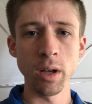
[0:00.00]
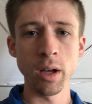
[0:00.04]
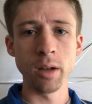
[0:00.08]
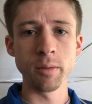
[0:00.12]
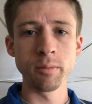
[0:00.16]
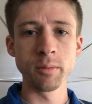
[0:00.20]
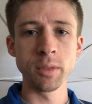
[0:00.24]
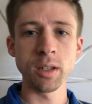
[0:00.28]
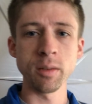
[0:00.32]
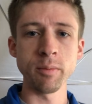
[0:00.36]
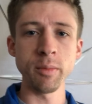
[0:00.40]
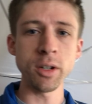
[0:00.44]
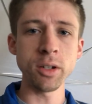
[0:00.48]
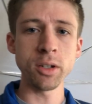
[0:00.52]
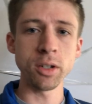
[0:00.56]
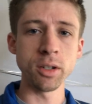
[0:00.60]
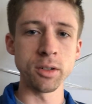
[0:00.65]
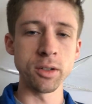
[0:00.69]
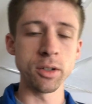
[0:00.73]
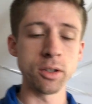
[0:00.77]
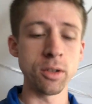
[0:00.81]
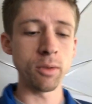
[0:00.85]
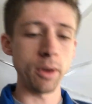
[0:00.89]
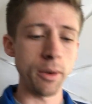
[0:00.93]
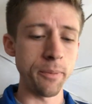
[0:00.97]
um,
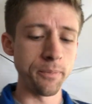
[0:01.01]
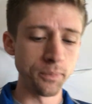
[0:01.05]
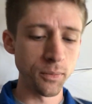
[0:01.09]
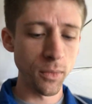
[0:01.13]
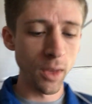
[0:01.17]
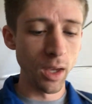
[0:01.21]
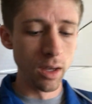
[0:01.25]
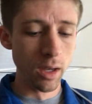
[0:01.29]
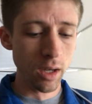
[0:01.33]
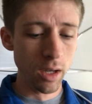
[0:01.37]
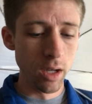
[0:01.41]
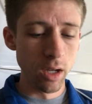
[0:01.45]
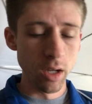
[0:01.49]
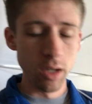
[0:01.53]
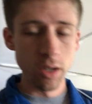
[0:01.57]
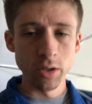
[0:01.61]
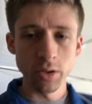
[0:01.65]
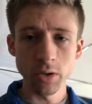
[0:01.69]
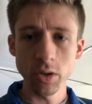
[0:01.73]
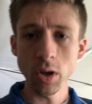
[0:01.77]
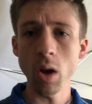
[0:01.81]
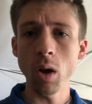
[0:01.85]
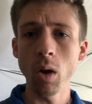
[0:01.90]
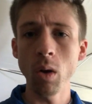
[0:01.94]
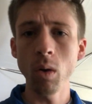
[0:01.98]
submissions to it.
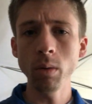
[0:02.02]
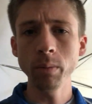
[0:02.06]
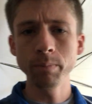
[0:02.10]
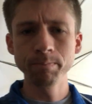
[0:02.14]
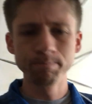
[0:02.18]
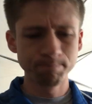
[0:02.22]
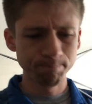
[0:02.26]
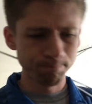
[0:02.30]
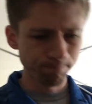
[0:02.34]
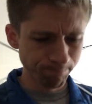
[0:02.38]
So